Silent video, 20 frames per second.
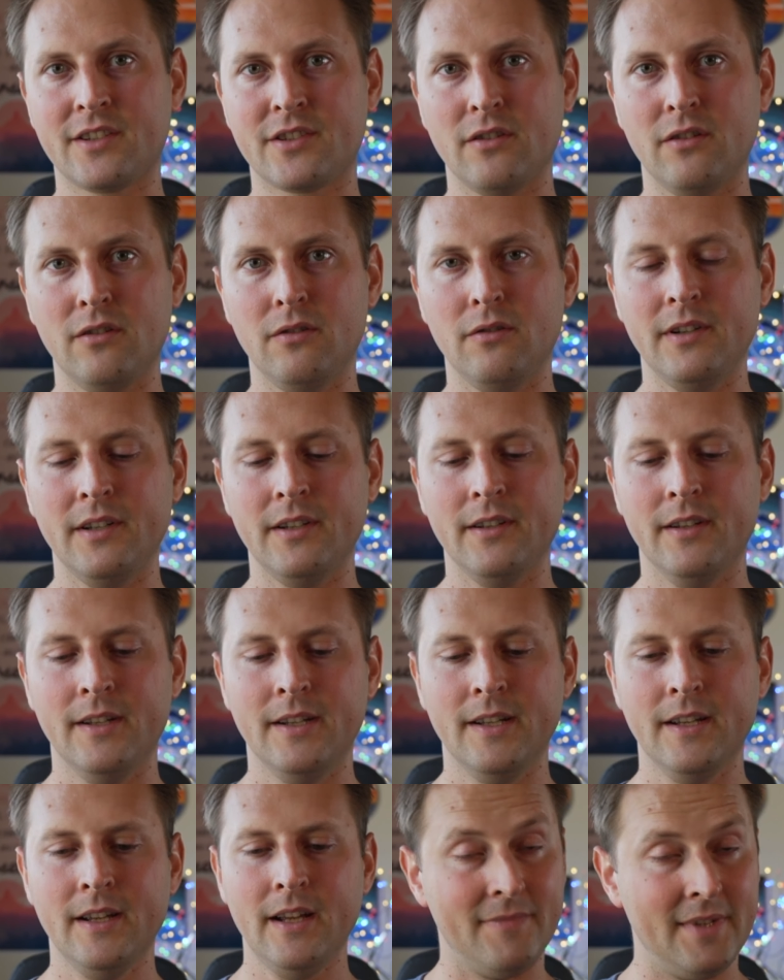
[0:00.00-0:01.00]
So
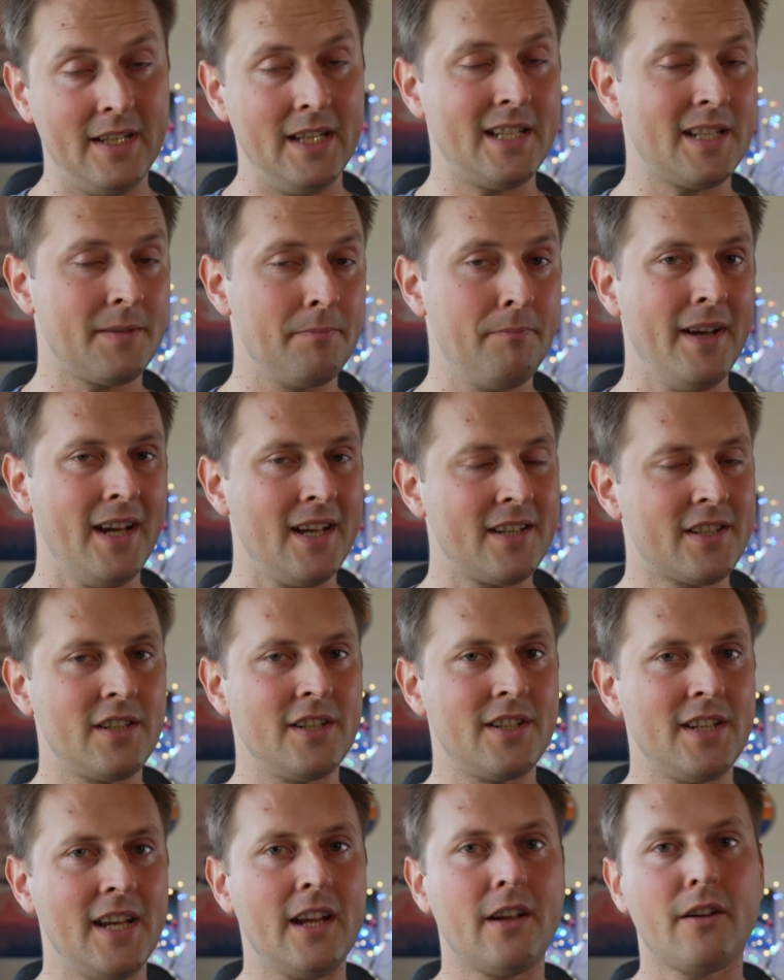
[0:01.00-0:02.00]
it's best to
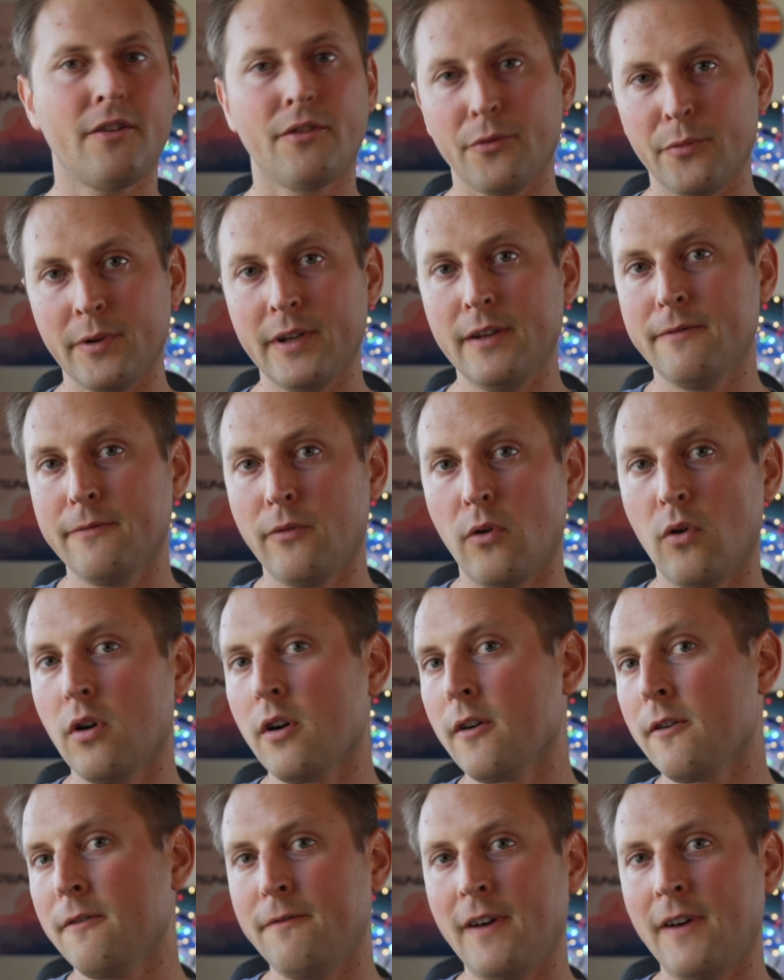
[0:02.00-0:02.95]
take 3, 4,